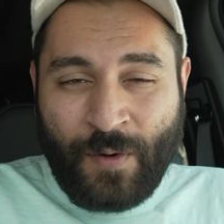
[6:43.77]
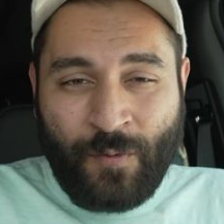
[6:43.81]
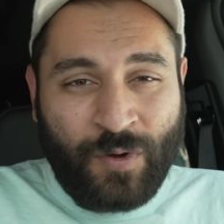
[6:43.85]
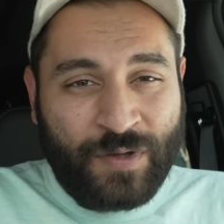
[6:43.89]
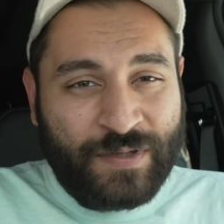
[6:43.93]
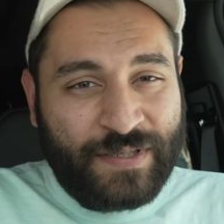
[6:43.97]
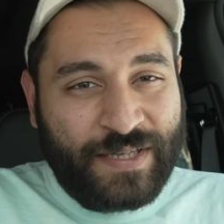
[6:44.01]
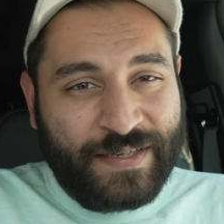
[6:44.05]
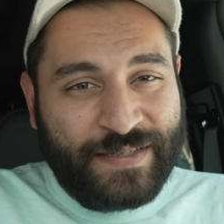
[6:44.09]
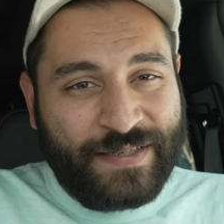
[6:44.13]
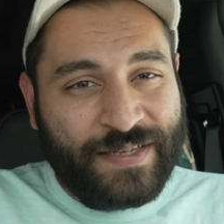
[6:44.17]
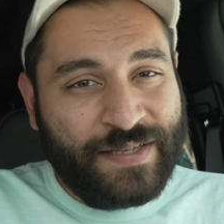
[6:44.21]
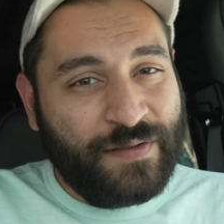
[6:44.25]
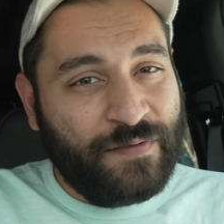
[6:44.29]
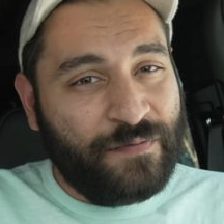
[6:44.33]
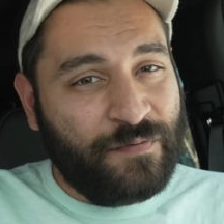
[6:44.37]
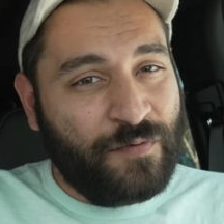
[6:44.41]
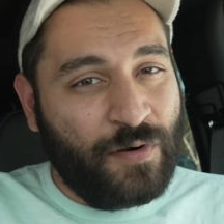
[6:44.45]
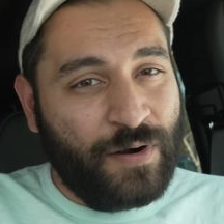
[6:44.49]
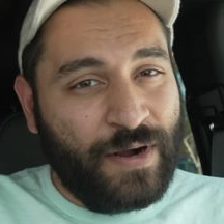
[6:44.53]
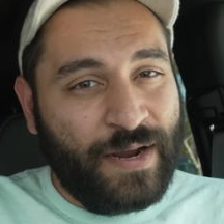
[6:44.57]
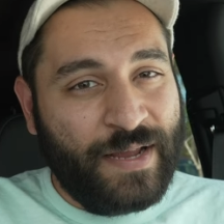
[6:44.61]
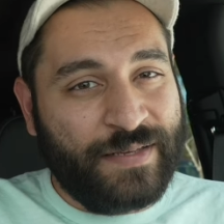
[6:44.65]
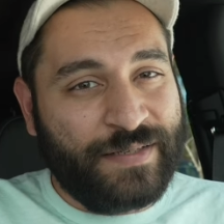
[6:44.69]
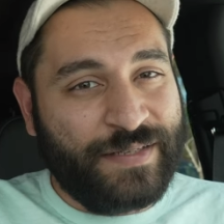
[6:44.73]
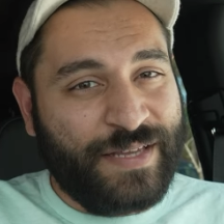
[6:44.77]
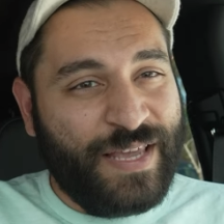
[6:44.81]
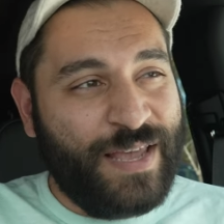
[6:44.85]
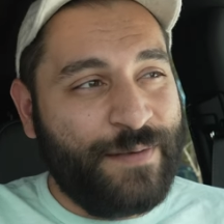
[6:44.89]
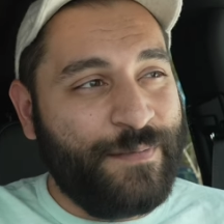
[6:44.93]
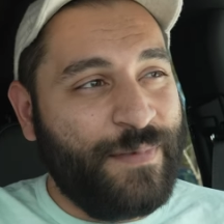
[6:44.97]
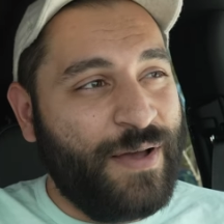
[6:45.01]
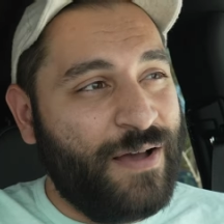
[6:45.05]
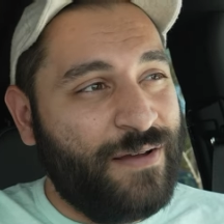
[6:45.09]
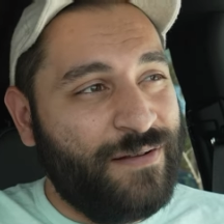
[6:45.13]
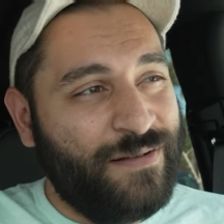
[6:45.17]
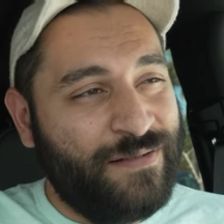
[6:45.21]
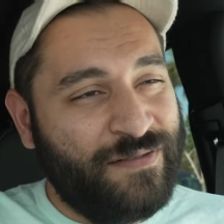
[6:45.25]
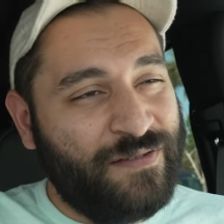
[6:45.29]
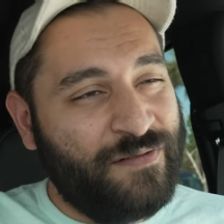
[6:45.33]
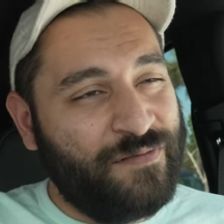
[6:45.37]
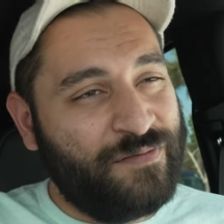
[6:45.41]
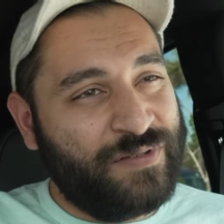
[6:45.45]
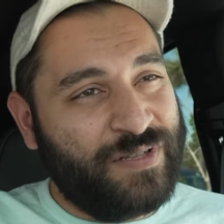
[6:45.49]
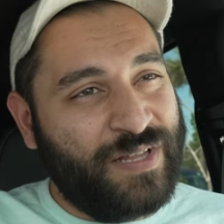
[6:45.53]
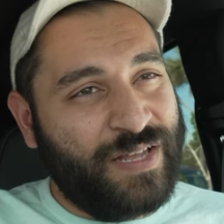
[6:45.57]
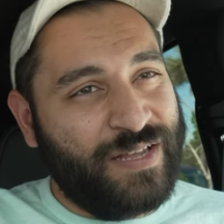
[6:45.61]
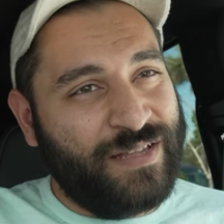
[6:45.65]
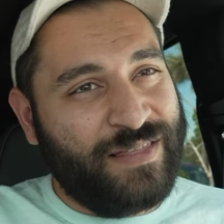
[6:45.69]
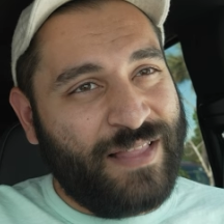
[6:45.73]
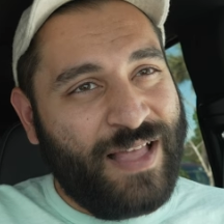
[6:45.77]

Once I seen the 4S came out and it was like